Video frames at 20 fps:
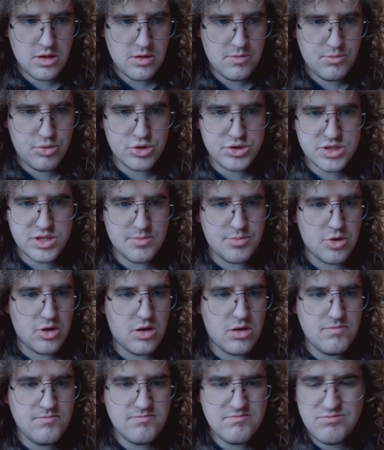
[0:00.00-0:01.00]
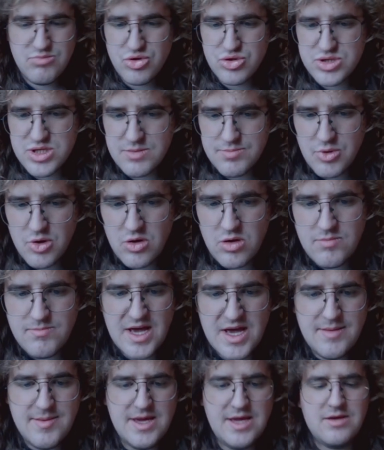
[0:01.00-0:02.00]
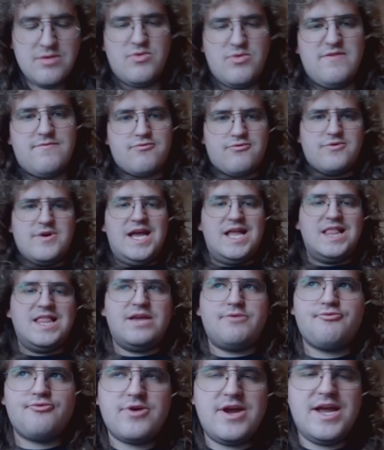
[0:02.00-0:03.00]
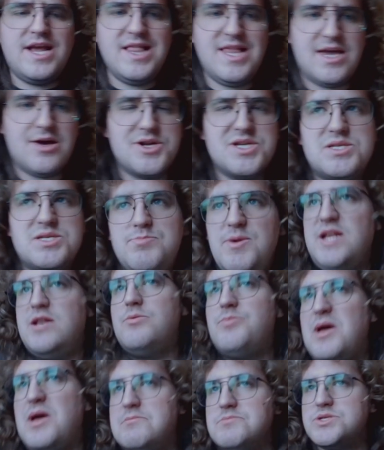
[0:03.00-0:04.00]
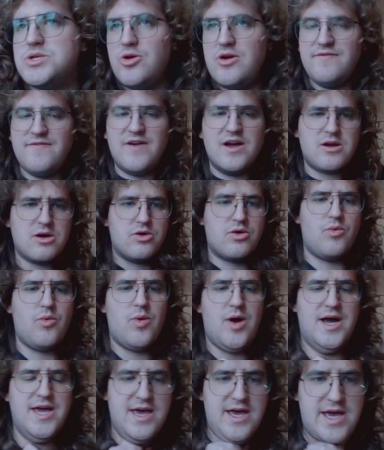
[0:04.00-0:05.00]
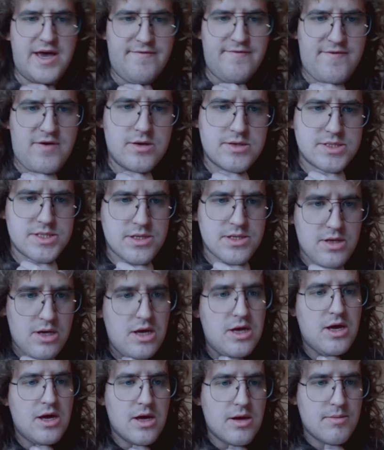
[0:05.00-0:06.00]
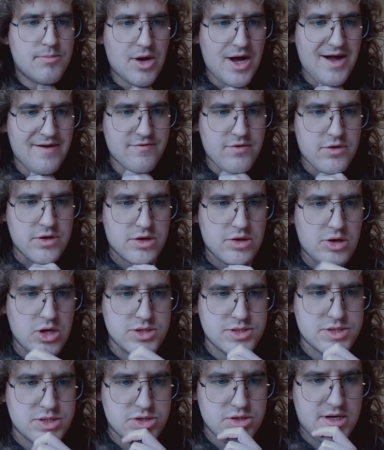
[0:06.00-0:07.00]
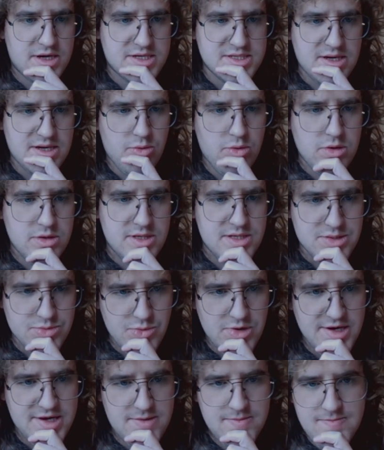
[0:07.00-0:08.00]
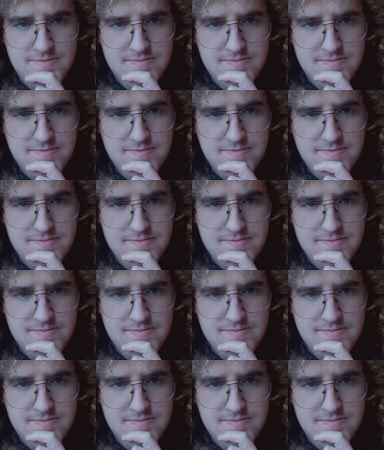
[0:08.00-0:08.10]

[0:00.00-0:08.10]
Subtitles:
Push the pawn, maybe? We've really got to speed up. I'm sorry if I go quiet here, folks, but I've got to concentrate because I want this win.